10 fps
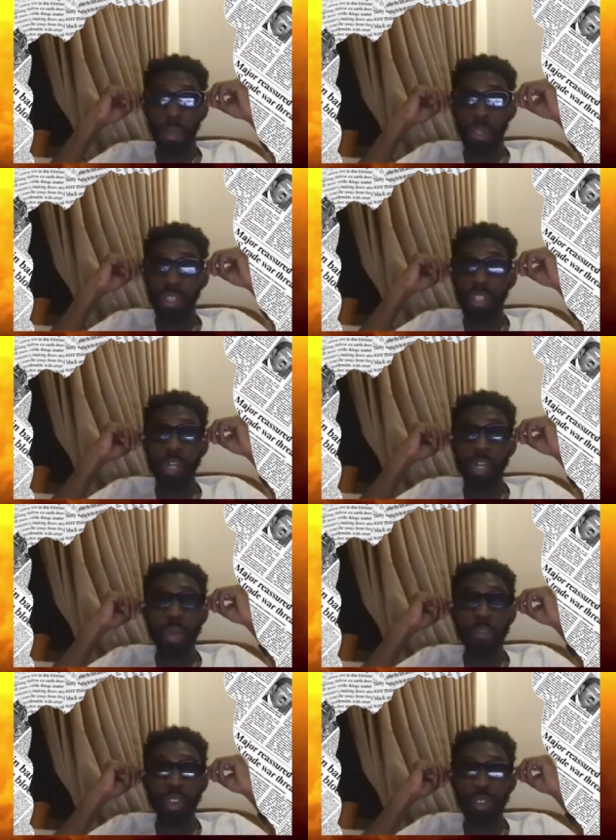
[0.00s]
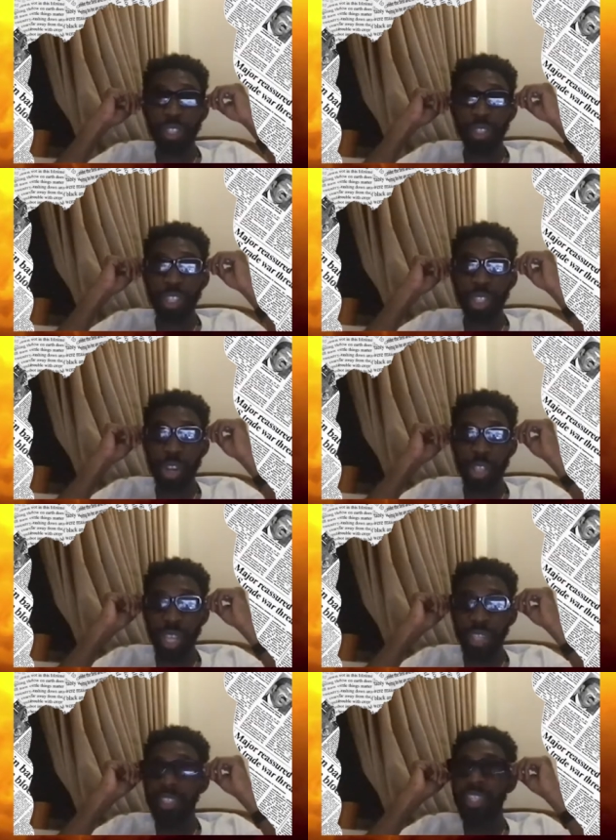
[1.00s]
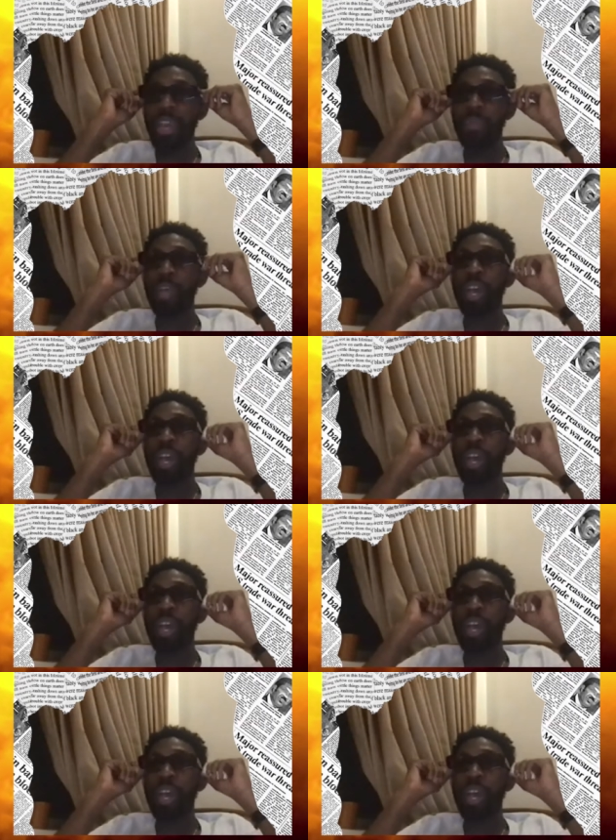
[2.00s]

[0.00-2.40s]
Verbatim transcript: See, one of my favorite Drake songs at the time, that